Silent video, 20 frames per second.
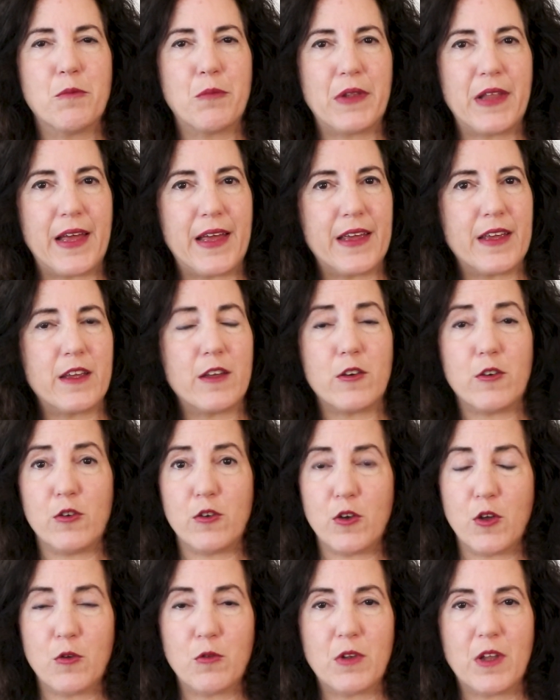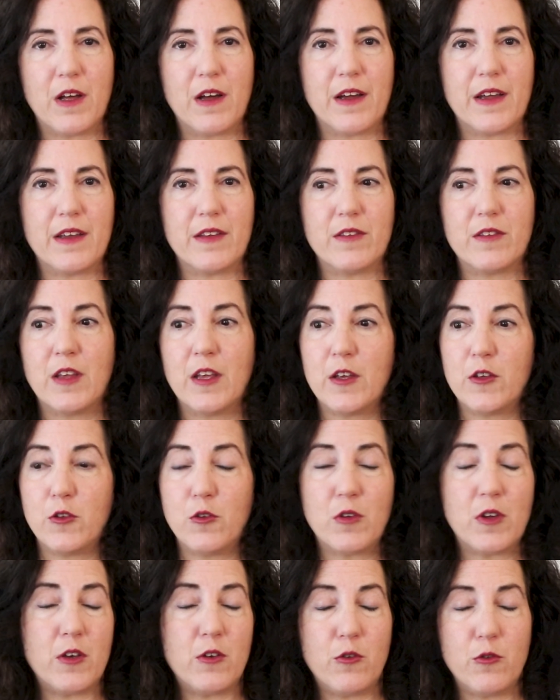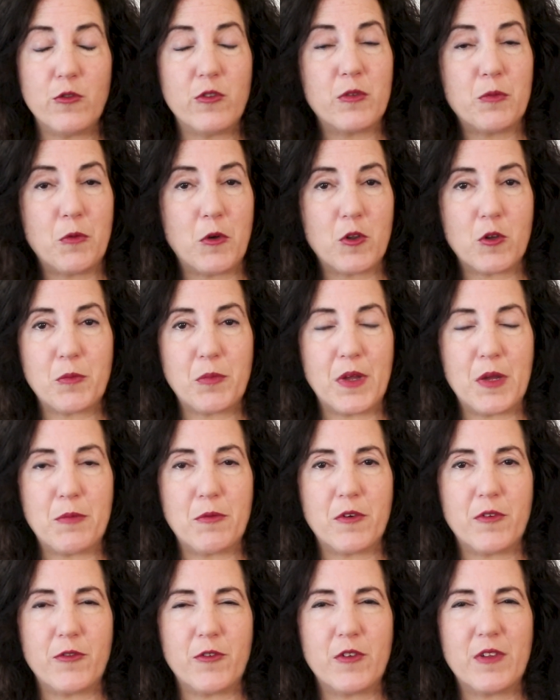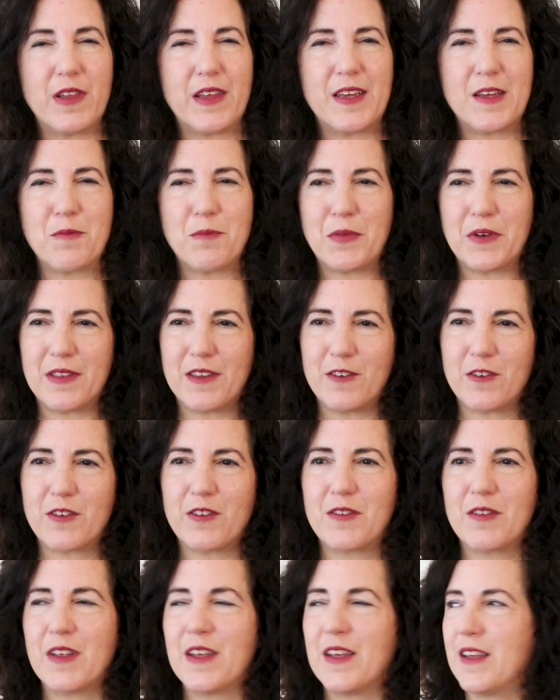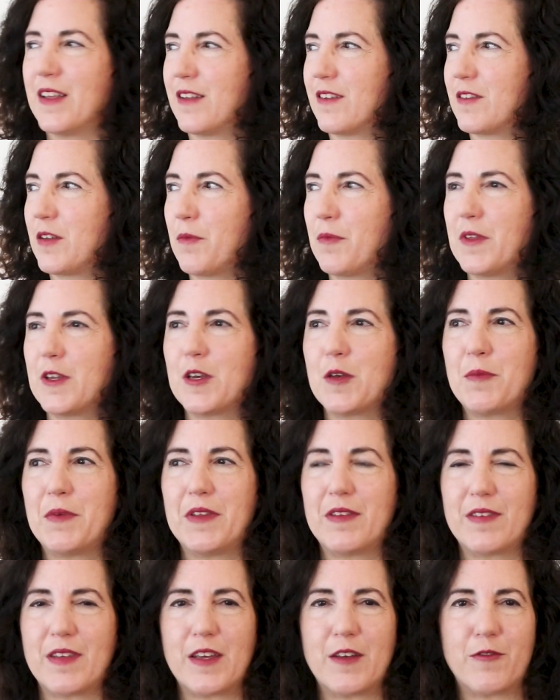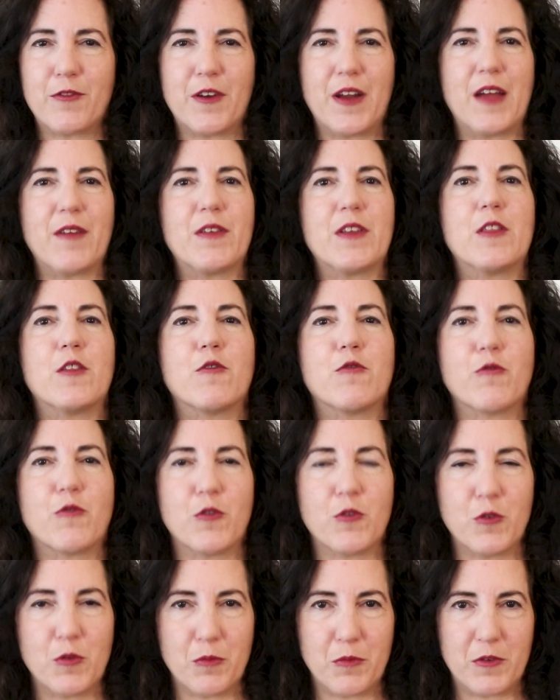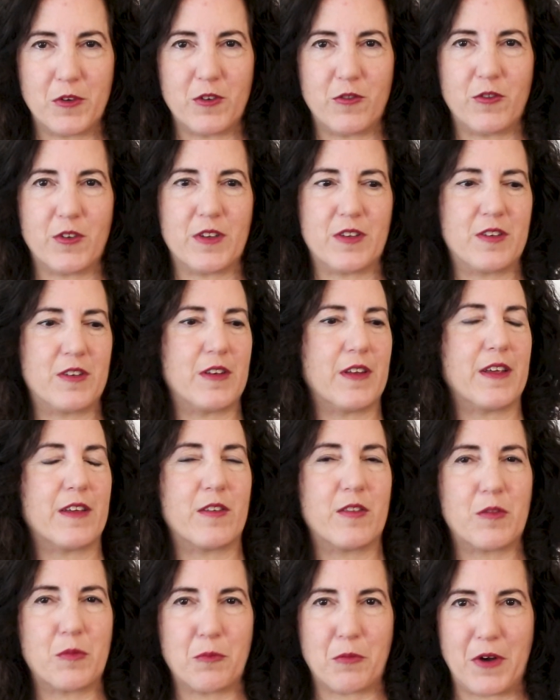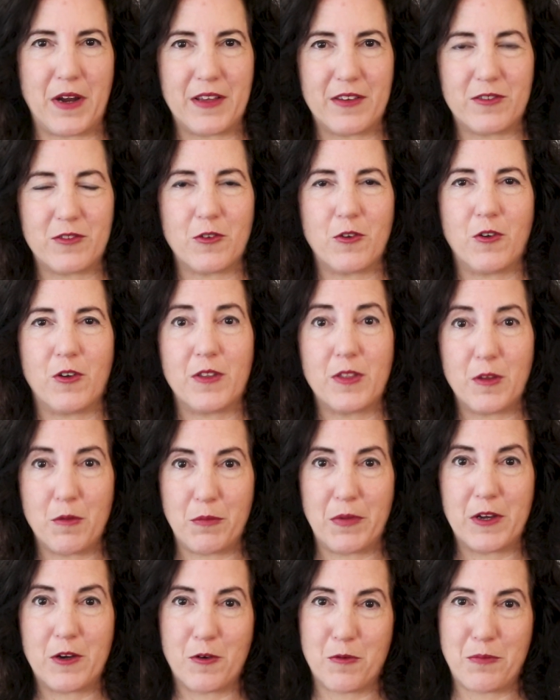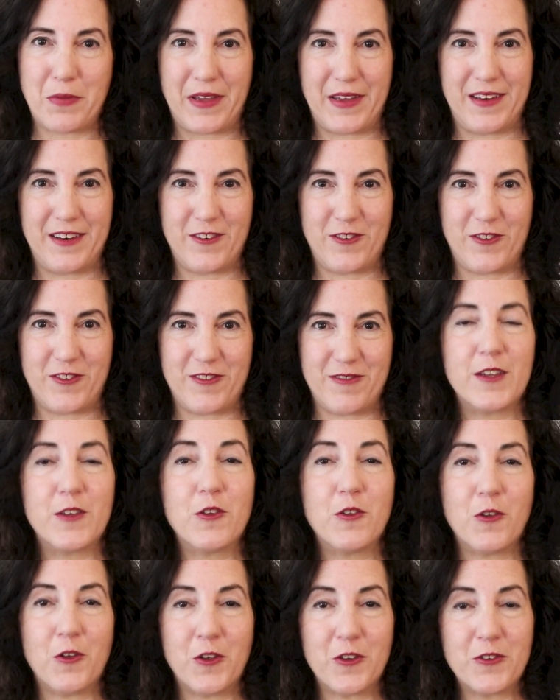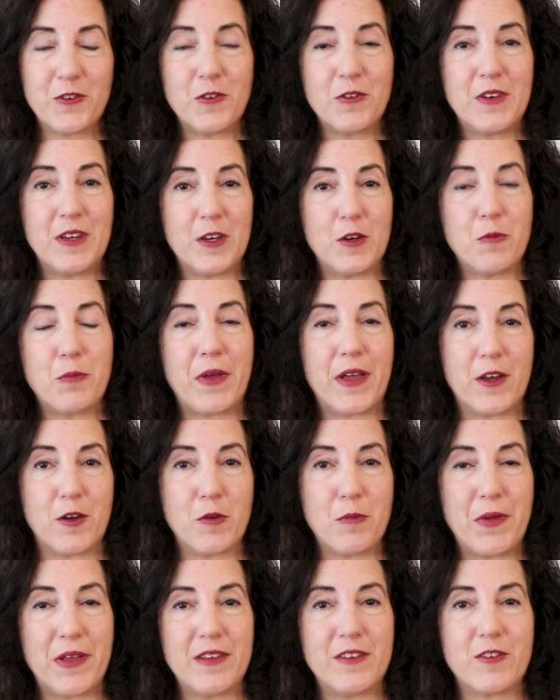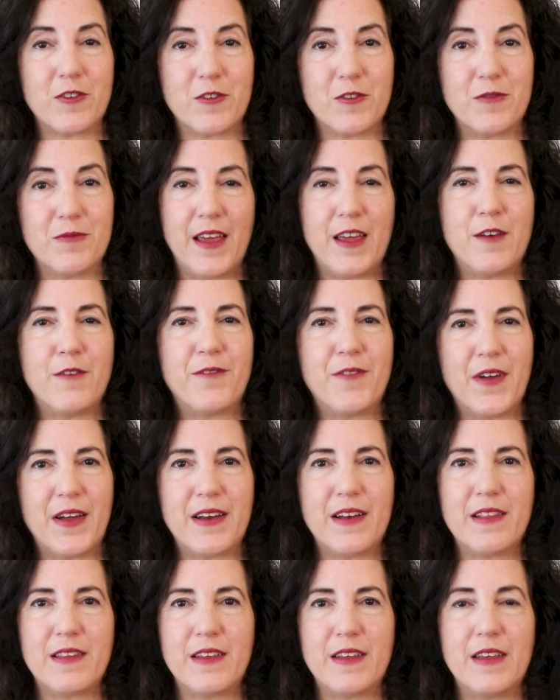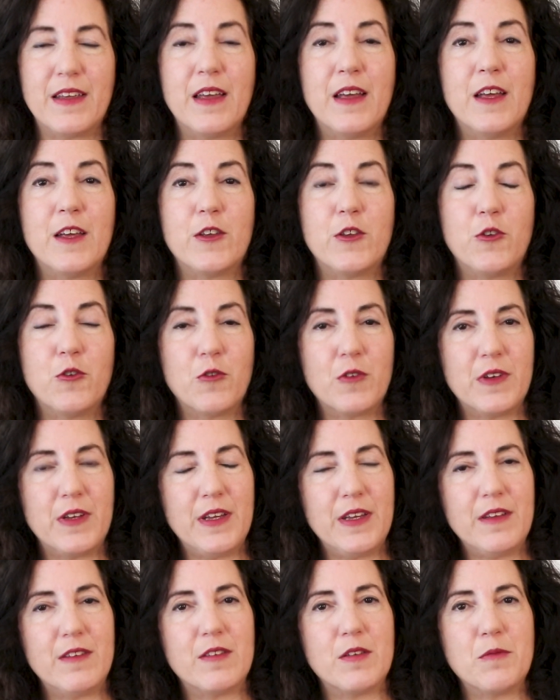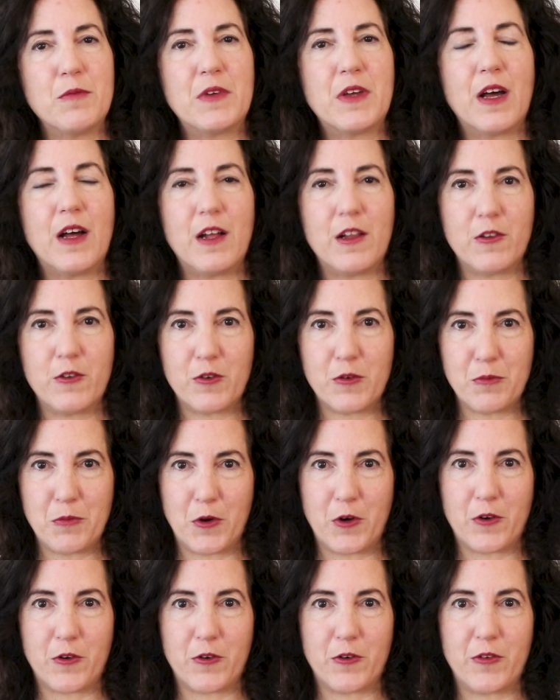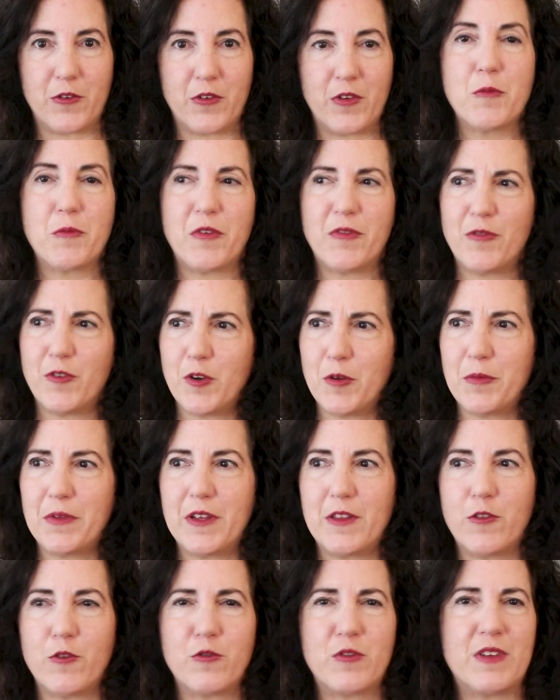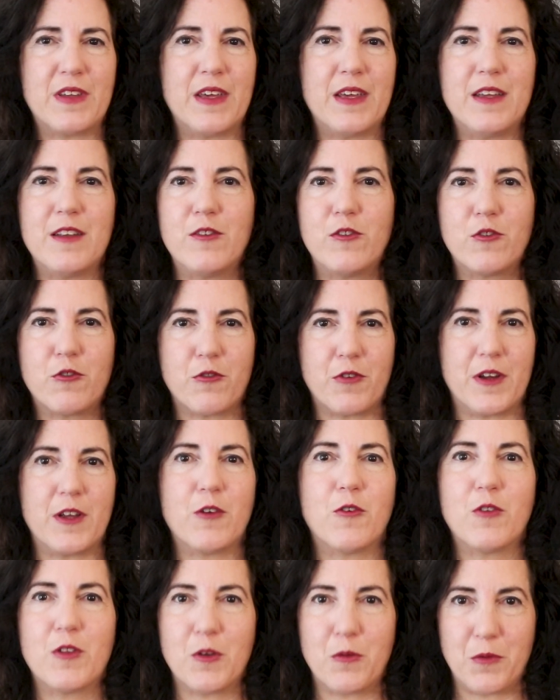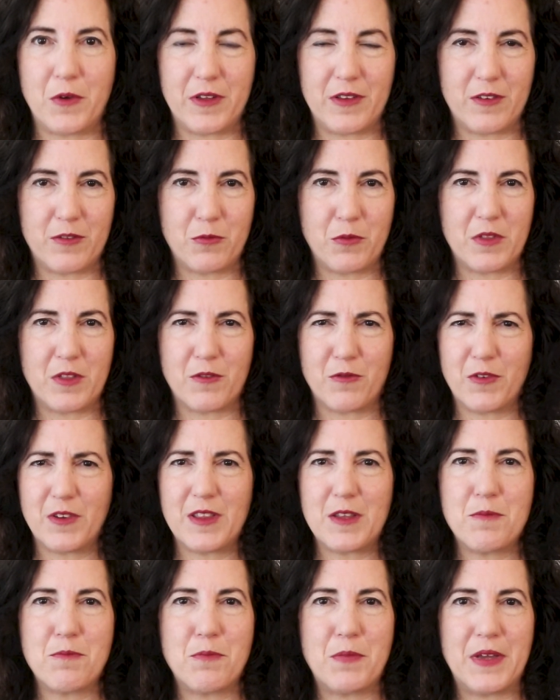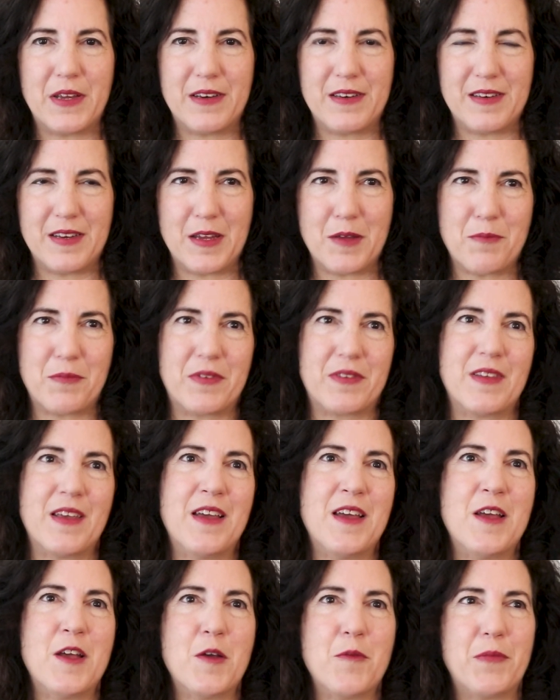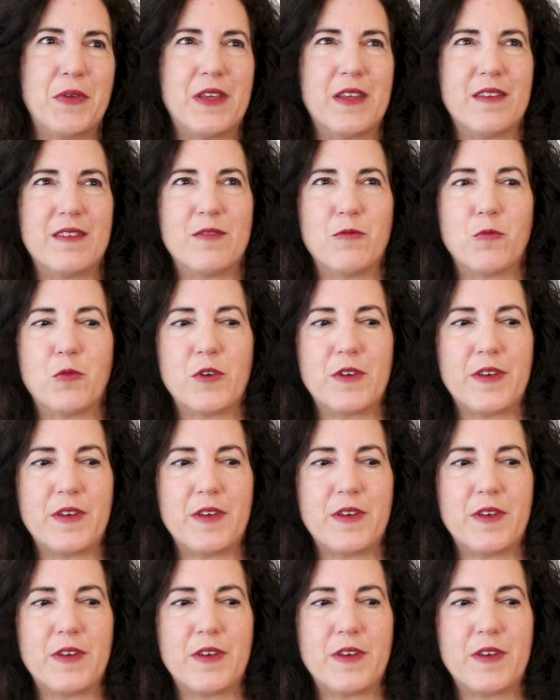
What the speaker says: blank, no lines. You can use smaller paper if you'd like, but there's something to be said for having the room to just express on the bigger page. You'll also need a pen or pencil. And finally, you'll need some colored markers, preferably those kids' Crayola ones with the really big tips, because we're